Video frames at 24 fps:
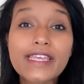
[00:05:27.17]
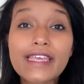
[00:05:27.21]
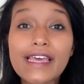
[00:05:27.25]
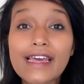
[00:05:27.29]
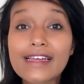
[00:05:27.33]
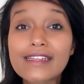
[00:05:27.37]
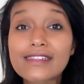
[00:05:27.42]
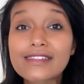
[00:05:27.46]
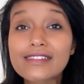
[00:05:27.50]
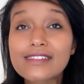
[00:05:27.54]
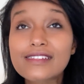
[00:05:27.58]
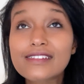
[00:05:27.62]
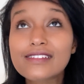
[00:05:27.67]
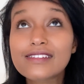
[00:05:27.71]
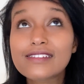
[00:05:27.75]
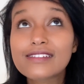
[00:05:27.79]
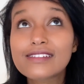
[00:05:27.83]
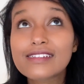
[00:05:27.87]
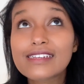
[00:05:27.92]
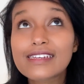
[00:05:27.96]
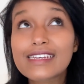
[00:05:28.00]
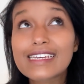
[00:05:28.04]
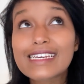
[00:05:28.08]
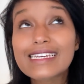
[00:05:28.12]
can
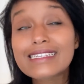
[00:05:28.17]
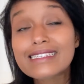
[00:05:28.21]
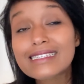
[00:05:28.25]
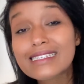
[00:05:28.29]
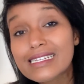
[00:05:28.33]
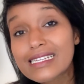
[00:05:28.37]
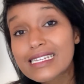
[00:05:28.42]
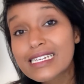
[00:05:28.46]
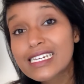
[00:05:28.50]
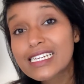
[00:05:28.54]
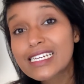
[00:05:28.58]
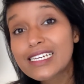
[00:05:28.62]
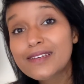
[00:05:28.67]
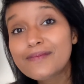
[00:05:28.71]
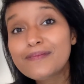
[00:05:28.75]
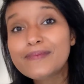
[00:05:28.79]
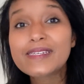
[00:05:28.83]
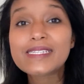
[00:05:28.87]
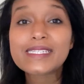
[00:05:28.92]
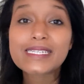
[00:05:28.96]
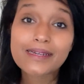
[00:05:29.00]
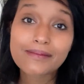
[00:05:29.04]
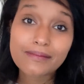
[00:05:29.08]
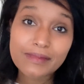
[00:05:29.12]
easily
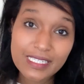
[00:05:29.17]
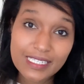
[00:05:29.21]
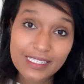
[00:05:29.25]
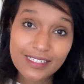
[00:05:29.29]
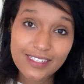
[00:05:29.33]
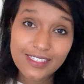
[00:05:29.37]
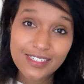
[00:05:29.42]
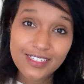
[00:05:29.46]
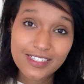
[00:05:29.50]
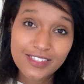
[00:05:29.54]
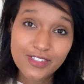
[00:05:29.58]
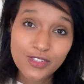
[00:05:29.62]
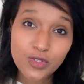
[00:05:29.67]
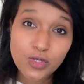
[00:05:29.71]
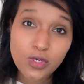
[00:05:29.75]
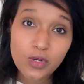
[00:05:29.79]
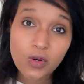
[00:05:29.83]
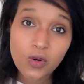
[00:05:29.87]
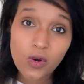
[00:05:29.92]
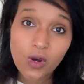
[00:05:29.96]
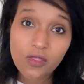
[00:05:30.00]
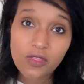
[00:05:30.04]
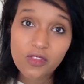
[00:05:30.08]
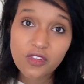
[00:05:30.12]
be tempted to
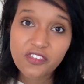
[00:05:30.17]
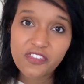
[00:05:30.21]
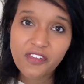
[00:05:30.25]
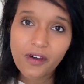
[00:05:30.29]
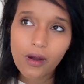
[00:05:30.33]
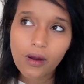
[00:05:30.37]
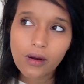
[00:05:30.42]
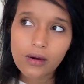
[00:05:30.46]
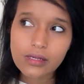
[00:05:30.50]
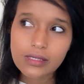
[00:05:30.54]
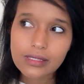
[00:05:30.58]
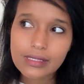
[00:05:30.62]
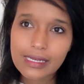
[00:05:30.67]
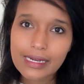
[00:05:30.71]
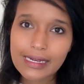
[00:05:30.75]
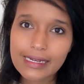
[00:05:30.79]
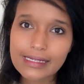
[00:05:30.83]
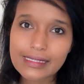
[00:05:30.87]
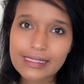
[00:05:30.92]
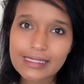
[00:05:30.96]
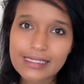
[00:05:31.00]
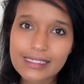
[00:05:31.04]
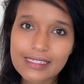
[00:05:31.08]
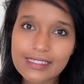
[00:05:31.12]
go on the dark
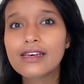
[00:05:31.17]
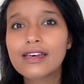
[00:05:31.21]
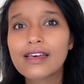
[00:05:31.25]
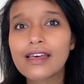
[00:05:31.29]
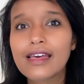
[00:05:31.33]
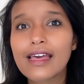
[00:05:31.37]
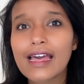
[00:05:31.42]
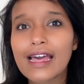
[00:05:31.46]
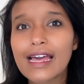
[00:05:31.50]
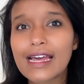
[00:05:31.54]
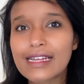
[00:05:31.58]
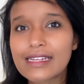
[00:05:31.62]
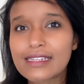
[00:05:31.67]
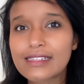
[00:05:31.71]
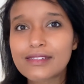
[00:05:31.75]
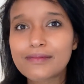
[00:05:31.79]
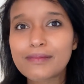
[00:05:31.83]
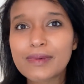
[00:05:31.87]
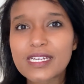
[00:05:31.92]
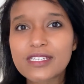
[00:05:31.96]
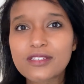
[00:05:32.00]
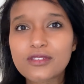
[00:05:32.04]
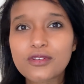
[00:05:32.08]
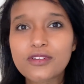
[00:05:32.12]
side and
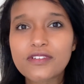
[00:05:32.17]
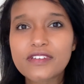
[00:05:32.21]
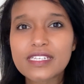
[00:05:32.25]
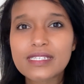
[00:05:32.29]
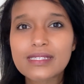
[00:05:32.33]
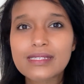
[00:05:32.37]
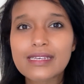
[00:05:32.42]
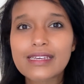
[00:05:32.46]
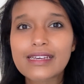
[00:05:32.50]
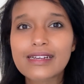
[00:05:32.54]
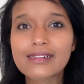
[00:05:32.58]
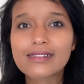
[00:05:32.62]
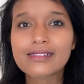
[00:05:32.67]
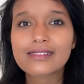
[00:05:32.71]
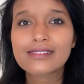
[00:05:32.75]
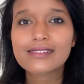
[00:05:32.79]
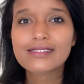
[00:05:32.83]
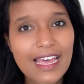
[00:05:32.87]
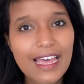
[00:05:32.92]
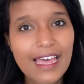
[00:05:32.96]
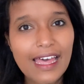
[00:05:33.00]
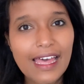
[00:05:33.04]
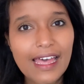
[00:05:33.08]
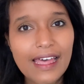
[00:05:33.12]
master this skill.
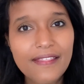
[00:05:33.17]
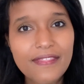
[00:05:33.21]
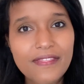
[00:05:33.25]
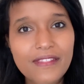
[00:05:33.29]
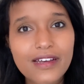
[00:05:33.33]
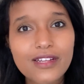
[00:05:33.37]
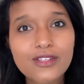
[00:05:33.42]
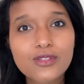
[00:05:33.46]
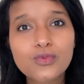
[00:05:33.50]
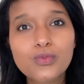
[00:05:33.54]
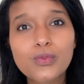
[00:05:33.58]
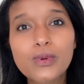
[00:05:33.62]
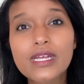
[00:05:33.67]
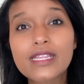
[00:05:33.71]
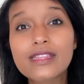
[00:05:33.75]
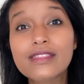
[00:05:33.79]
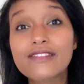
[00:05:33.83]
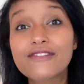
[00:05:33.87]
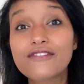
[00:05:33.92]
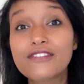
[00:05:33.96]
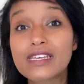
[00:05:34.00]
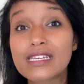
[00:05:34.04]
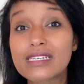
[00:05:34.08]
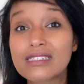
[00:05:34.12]
And that's
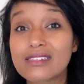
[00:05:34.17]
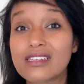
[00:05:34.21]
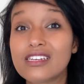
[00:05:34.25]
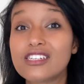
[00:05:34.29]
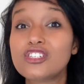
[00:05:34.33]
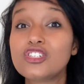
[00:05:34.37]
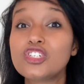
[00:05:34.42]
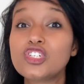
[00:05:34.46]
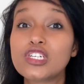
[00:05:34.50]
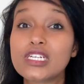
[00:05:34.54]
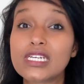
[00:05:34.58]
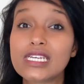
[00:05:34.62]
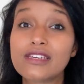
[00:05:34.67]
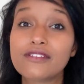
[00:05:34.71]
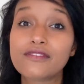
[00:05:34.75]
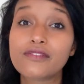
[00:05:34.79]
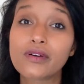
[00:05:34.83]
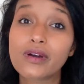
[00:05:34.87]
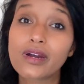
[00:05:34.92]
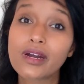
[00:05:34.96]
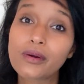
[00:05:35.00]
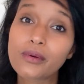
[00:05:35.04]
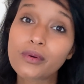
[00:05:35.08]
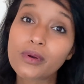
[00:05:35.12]
when things get tricky
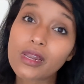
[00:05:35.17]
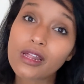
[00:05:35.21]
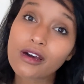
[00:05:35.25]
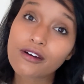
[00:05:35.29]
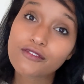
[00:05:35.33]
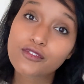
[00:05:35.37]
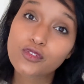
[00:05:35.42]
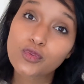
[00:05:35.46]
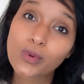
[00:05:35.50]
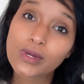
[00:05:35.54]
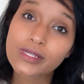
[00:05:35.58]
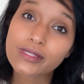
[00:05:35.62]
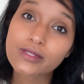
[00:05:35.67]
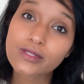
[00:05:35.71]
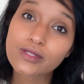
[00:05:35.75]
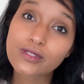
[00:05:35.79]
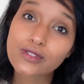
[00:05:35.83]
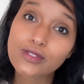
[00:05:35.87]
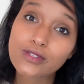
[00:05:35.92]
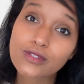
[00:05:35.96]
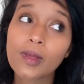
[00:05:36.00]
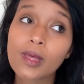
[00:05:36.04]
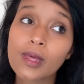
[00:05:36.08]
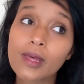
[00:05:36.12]
for our loved
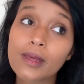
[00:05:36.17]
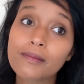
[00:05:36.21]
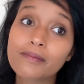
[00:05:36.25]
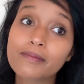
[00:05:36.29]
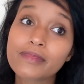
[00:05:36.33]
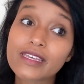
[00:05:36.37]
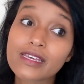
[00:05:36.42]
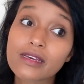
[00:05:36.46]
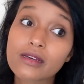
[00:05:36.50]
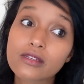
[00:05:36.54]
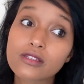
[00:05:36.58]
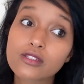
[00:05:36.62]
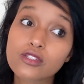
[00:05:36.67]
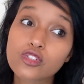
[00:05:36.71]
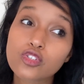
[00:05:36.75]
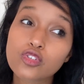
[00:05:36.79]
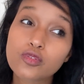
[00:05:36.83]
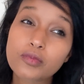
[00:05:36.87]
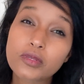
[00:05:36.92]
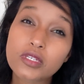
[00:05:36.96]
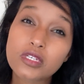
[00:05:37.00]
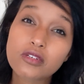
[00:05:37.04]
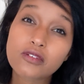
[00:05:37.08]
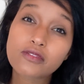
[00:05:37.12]
ones. Because to
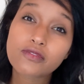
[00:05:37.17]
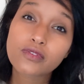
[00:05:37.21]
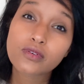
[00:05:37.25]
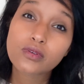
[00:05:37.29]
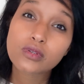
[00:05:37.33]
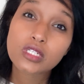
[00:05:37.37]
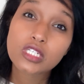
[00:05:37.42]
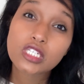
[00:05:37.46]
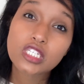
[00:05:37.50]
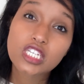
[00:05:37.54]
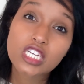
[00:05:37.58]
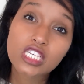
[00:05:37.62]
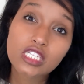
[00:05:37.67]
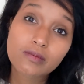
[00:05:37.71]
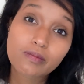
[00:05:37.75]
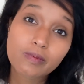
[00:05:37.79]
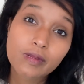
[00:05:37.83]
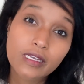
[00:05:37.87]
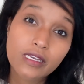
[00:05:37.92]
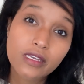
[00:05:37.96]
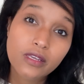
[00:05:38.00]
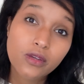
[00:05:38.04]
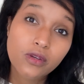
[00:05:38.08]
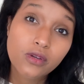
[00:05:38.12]
be a 4D chess
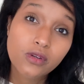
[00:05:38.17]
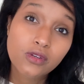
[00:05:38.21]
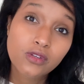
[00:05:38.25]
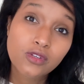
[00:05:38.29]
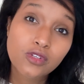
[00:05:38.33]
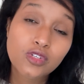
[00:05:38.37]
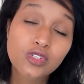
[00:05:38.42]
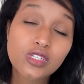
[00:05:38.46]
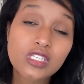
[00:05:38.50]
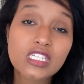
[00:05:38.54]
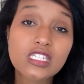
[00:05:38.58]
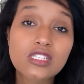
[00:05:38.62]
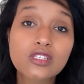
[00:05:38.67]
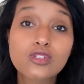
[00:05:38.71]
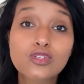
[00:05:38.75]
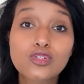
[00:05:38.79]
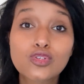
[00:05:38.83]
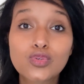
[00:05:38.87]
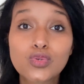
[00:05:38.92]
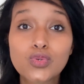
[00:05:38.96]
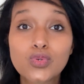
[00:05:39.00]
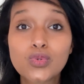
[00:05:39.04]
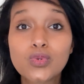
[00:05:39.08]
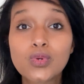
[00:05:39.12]
player, you need
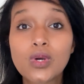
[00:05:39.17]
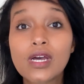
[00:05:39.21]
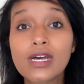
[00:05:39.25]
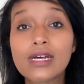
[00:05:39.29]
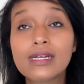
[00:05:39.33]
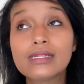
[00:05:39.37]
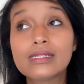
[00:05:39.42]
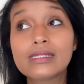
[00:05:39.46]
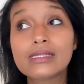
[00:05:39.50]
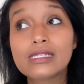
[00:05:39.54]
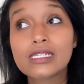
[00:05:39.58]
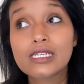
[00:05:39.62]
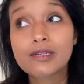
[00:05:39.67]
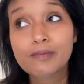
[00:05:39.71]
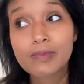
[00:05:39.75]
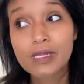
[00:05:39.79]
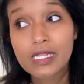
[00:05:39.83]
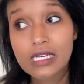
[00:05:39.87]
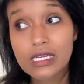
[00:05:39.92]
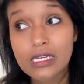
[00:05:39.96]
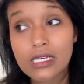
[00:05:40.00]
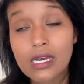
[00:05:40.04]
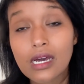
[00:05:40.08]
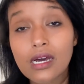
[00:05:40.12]
to
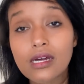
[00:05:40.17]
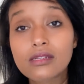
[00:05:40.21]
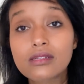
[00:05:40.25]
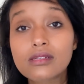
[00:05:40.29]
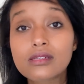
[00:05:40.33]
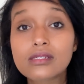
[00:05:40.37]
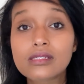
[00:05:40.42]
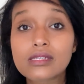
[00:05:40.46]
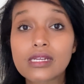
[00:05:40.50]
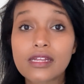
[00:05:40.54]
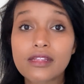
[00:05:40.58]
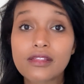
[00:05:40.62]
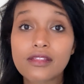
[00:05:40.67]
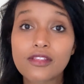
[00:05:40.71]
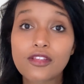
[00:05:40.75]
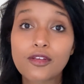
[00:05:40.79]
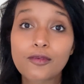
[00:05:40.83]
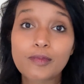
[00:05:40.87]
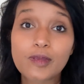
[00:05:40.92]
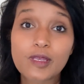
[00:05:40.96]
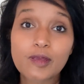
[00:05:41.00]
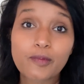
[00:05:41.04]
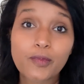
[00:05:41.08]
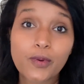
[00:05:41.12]
deeply understand the
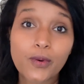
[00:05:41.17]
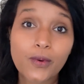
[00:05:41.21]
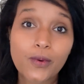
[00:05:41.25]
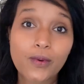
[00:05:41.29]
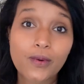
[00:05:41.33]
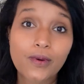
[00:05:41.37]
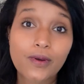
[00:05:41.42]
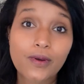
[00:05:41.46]
people,